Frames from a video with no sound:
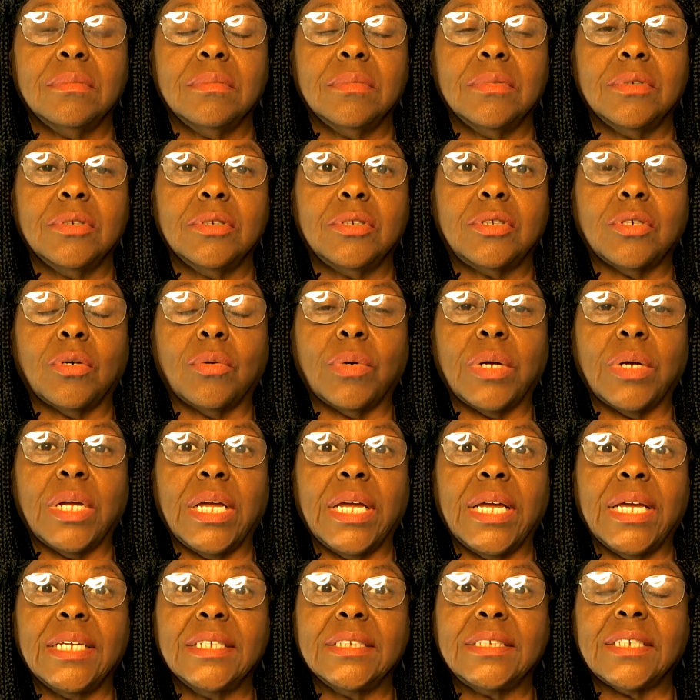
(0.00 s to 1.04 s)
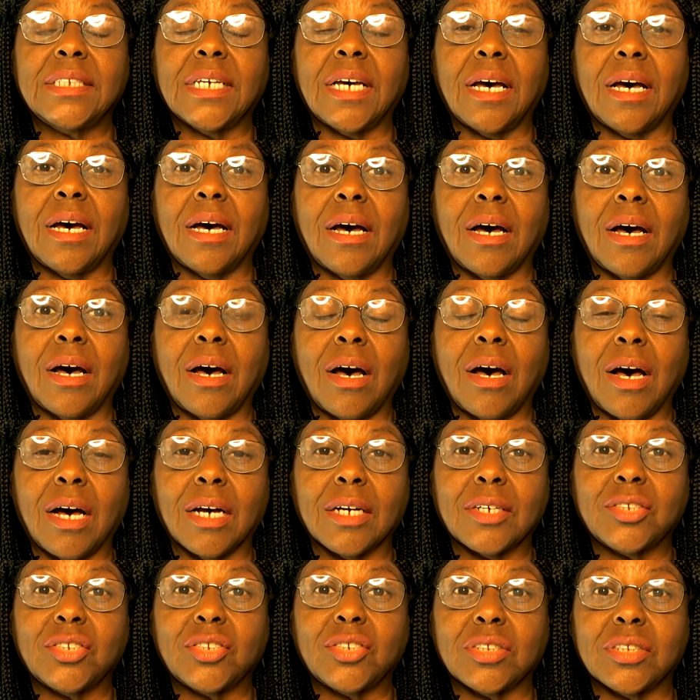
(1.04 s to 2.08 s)
So
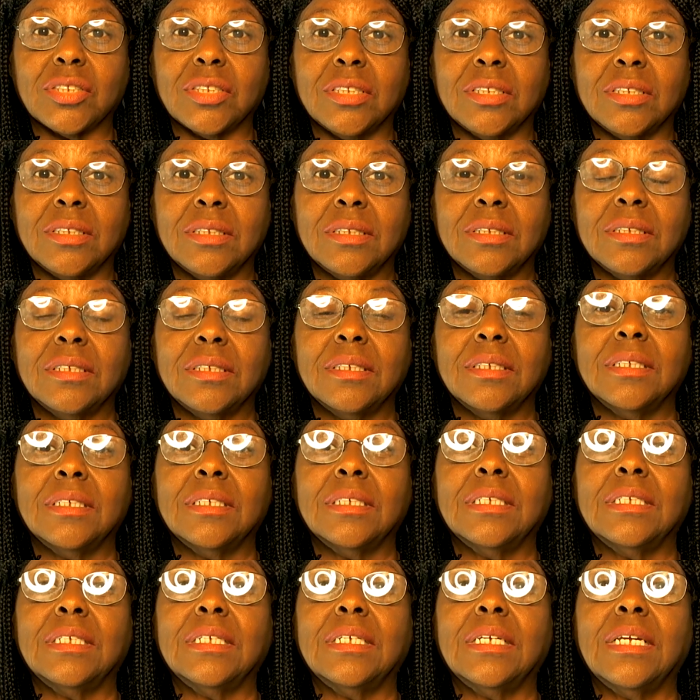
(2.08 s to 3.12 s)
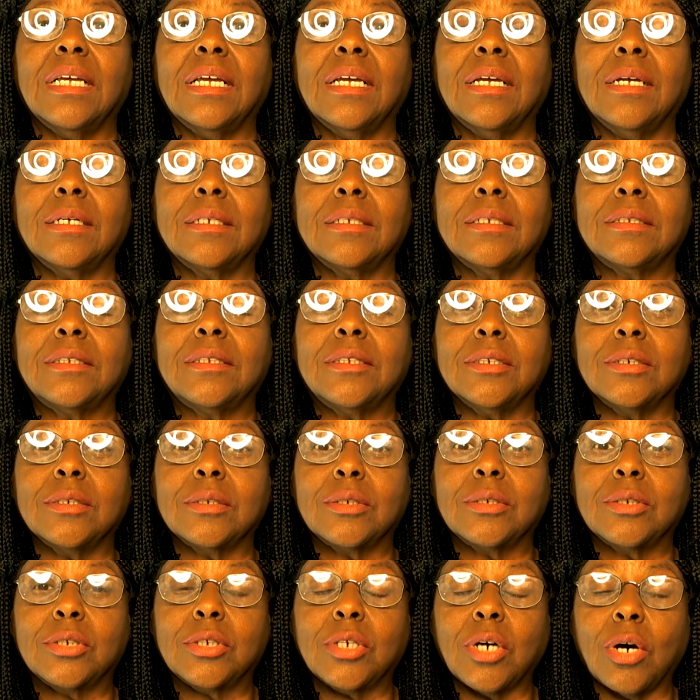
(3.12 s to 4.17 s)
antioxidant to
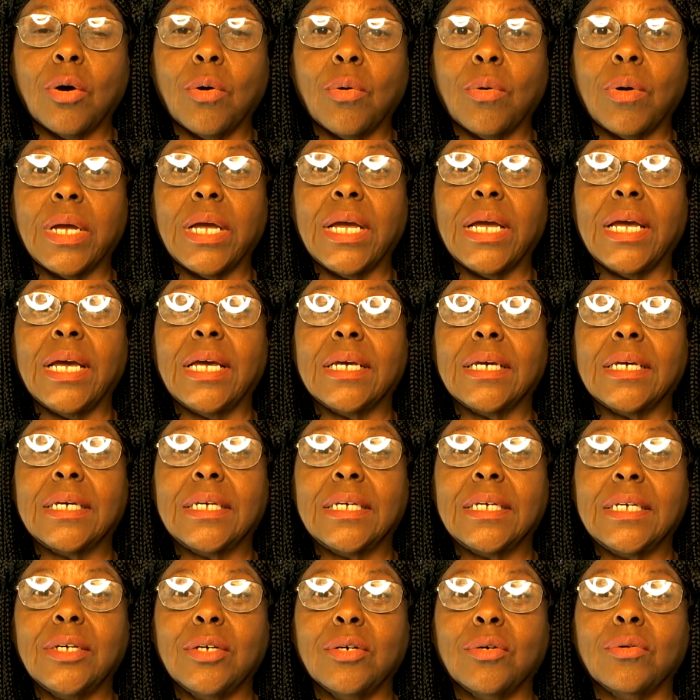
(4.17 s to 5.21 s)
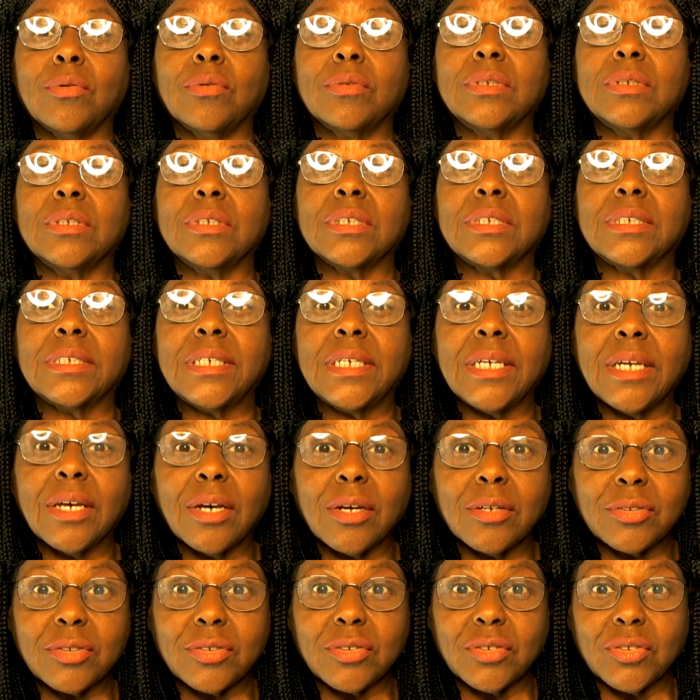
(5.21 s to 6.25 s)
go and kill the
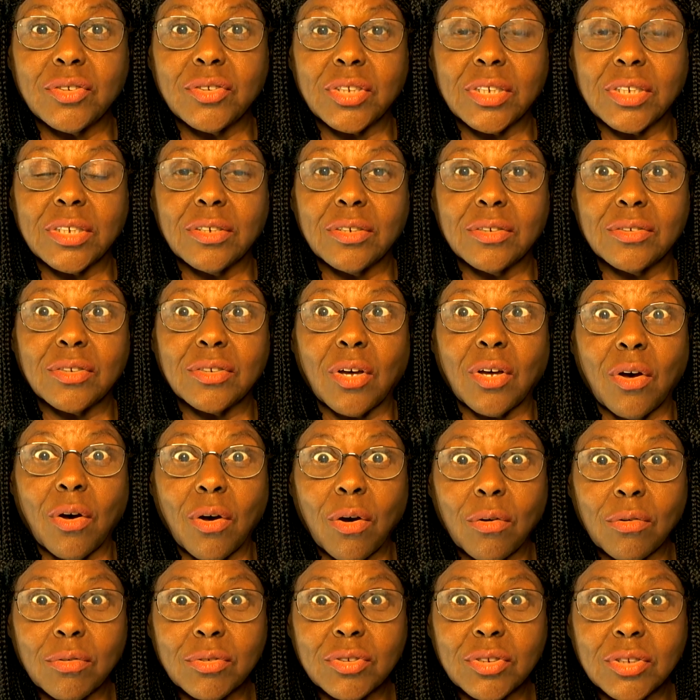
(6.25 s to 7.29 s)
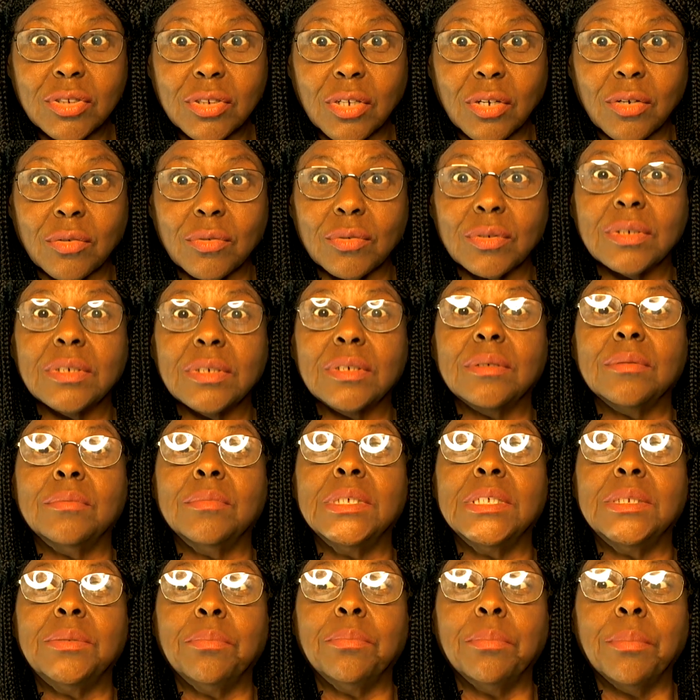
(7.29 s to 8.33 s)
cancer cells also
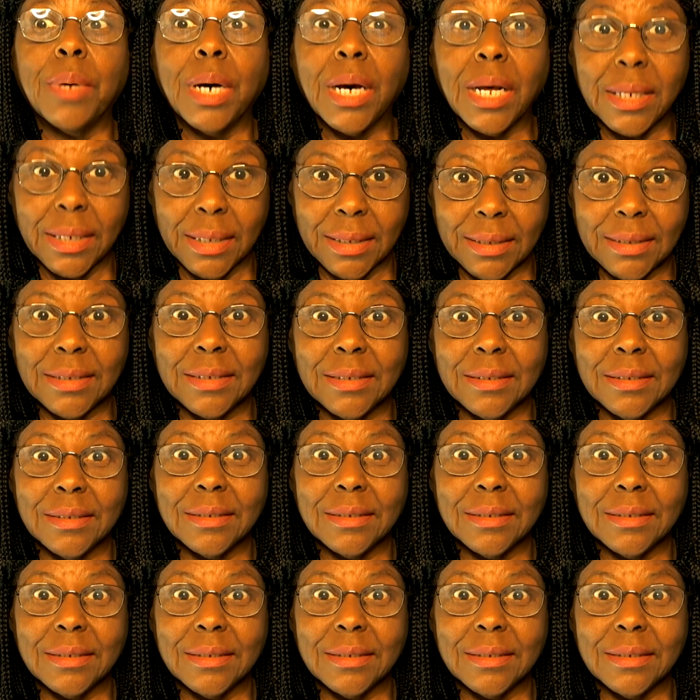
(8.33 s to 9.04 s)
in mullein.